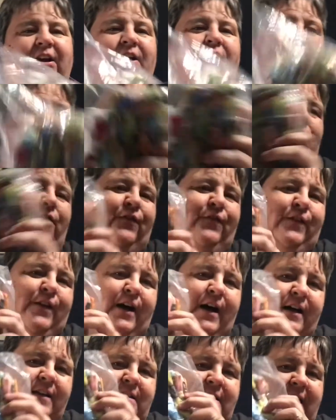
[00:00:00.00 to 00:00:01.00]
her
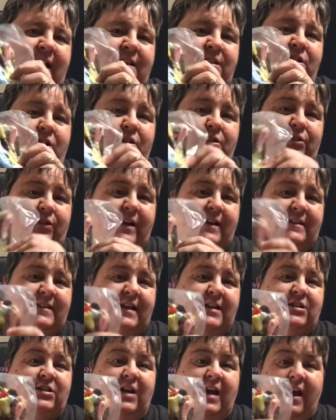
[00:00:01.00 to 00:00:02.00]
floss, and I told her, I
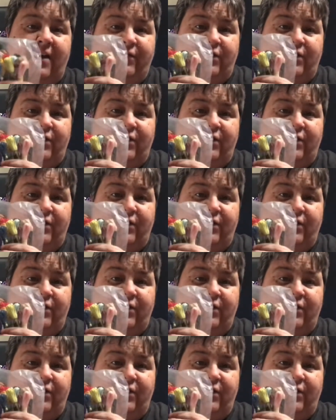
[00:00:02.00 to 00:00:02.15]
said, you have your